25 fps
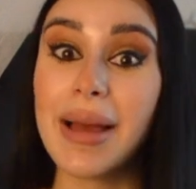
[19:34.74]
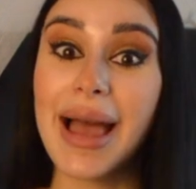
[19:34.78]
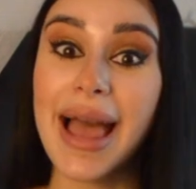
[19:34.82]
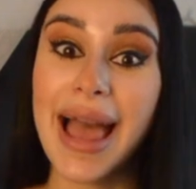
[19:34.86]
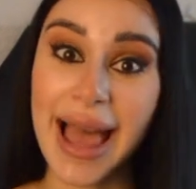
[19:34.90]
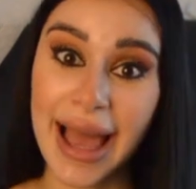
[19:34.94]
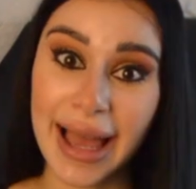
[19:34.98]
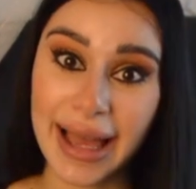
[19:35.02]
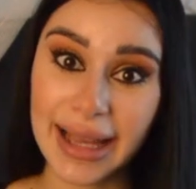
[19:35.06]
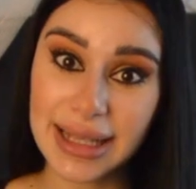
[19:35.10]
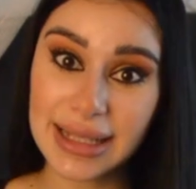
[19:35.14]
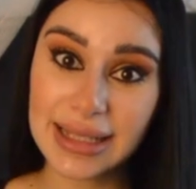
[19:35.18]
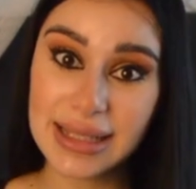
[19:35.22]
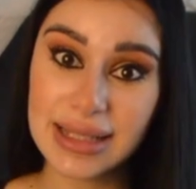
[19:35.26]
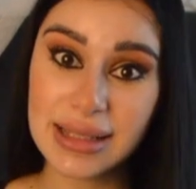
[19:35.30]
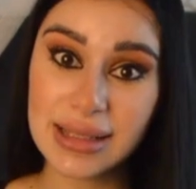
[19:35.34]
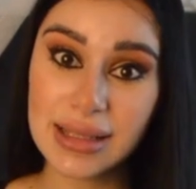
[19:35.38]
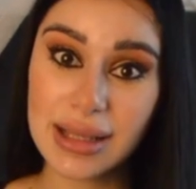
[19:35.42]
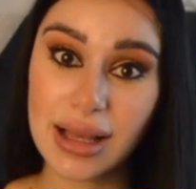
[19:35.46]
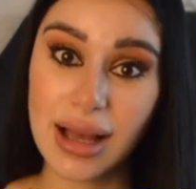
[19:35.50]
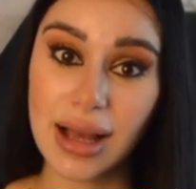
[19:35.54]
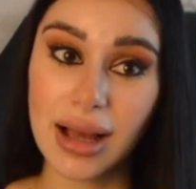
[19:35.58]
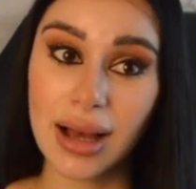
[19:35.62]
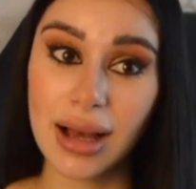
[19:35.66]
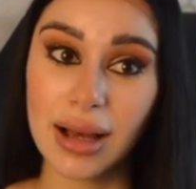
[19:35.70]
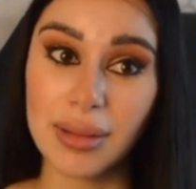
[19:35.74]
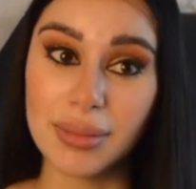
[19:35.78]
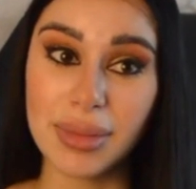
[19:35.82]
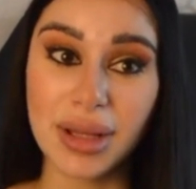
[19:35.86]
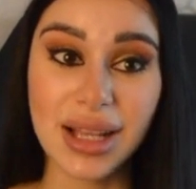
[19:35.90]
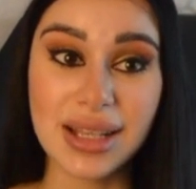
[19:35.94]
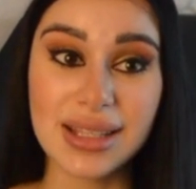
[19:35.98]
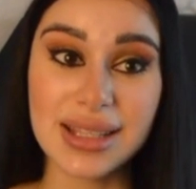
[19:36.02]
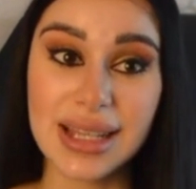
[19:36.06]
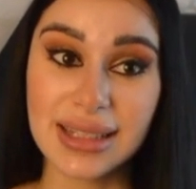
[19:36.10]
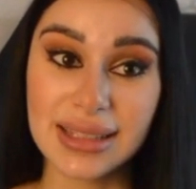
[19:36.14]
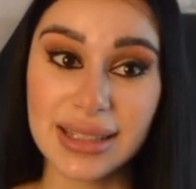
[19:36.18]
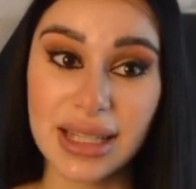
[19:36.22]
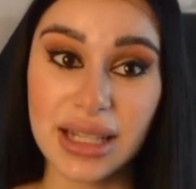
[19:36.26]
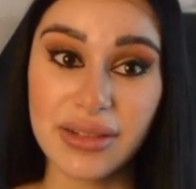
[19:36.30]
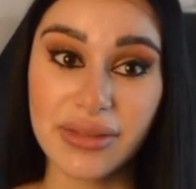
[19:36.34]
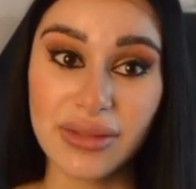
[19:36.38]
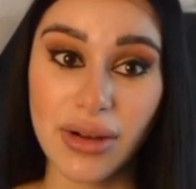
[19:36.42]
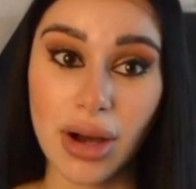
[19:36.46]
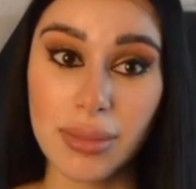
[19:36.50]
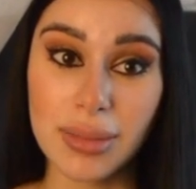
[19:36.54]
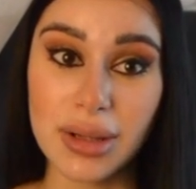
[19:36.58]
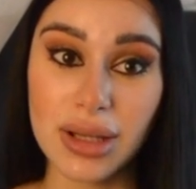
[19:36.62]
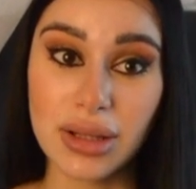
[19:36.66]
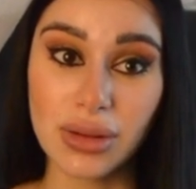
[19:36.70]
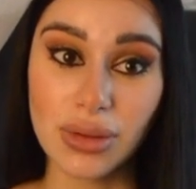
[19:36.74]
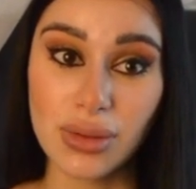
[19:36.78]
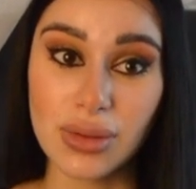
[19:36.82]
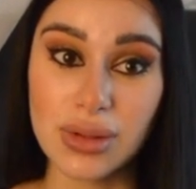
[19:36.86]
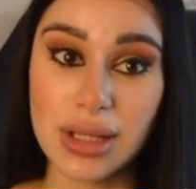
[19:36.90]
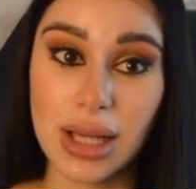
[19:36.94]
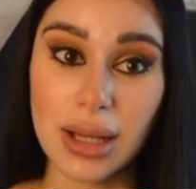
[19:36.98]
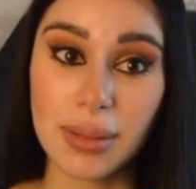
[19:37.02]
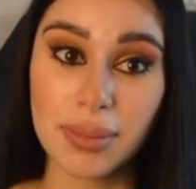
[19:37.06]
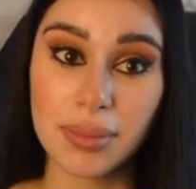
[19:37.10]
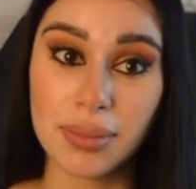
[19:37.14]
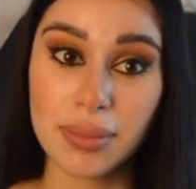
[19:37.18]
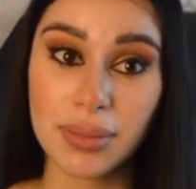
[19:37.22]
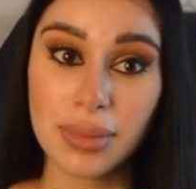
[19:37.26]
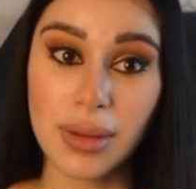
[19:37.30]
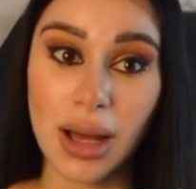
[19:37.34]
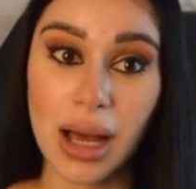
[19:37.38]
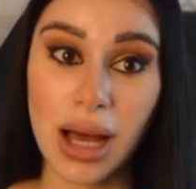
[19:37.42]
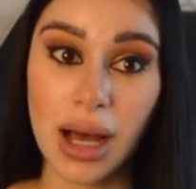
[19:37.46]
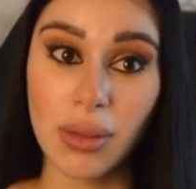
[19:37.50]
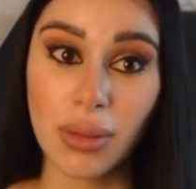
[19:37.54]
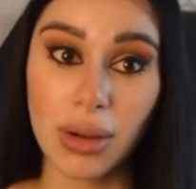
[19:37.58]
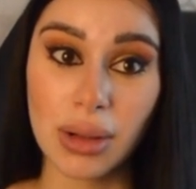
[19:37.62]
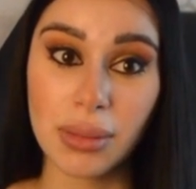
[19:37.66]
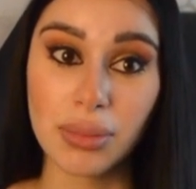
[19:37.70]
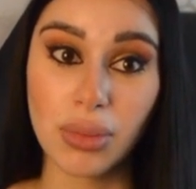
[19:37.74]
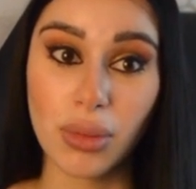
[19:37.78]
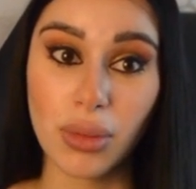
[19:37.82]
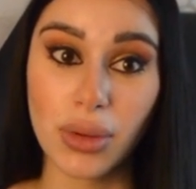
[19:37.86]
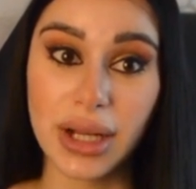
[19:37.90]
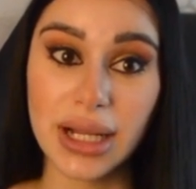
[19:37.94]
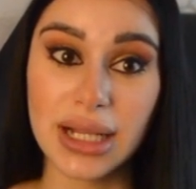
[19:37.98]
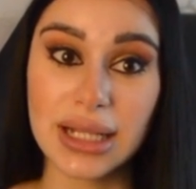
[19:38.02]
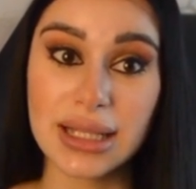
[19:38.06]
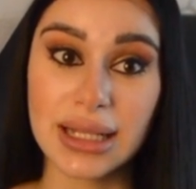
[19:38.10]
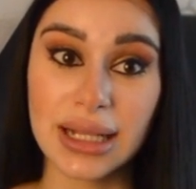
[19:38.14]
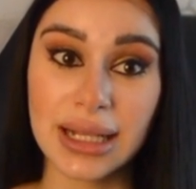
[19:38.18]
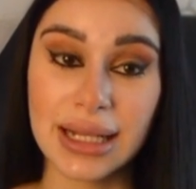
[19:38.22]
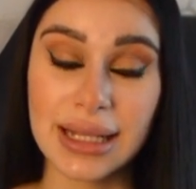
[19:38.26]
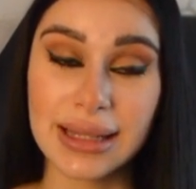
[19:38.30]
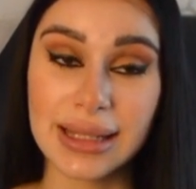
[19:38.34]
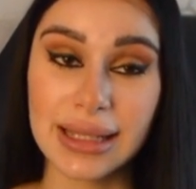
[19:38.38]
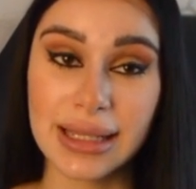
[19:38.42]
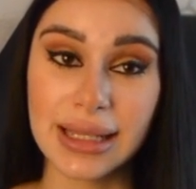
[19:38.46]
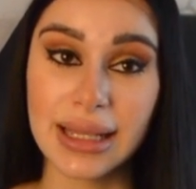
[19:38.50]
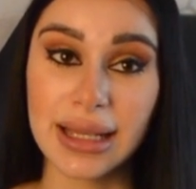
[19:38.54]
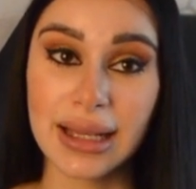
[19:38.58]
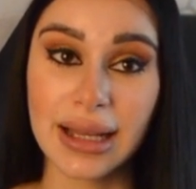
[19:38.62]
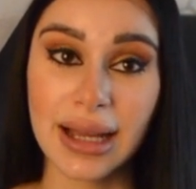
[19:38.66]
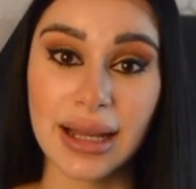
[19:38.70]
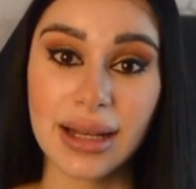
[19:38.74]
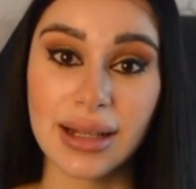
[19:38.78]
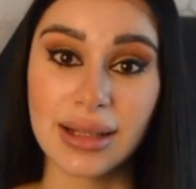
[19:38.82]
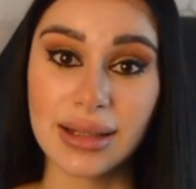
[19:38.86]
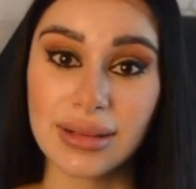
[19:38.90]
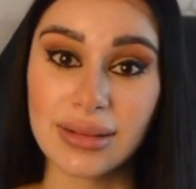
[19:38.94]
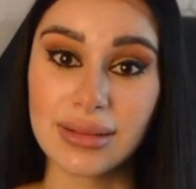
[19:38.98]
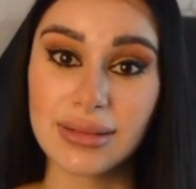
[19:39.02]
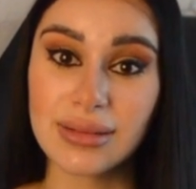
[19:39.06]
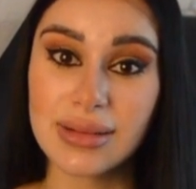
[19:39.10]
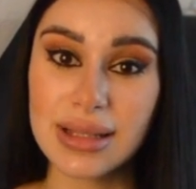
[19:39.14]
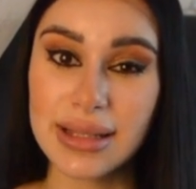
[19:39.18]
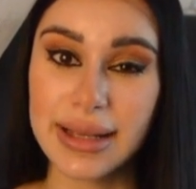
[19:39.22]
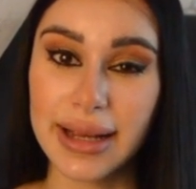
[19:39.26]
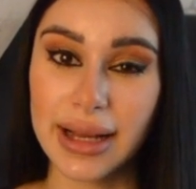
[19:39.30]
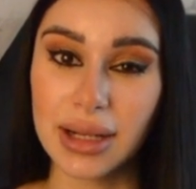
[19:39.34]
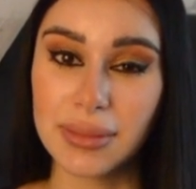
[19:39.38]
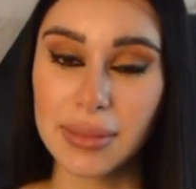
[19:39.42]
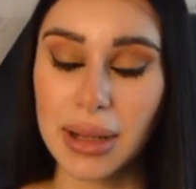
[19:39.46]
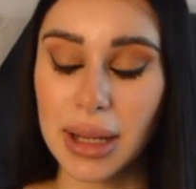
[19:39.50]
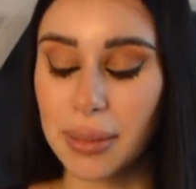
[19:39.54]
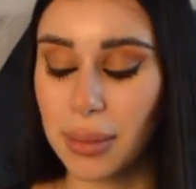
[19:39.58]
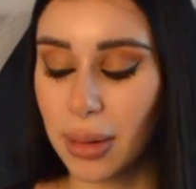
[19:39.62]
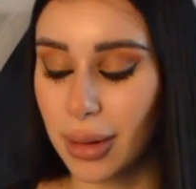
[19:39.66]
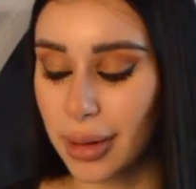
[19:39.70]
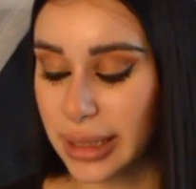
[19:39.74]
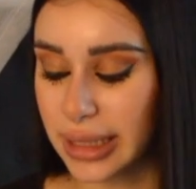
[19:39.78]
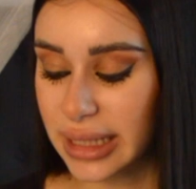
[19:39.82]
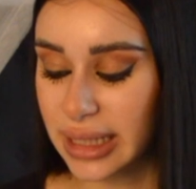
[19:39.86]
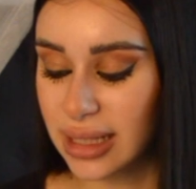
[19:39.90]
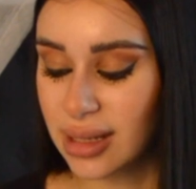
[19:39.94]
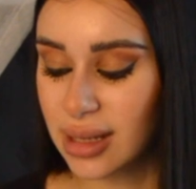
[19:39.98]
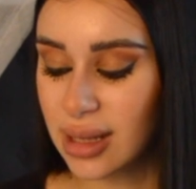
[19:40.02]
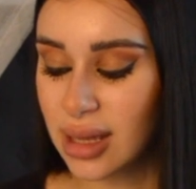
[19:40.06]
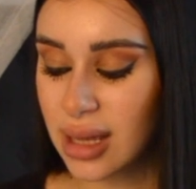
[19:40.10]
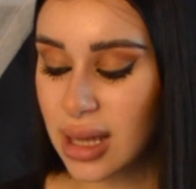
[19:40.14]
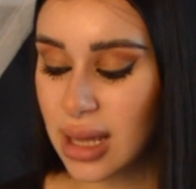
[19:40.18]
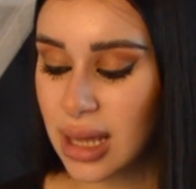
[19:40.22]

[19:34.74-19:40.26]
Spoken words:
eggs, because I did vomit those up at one point, and I think it kind of scared my body.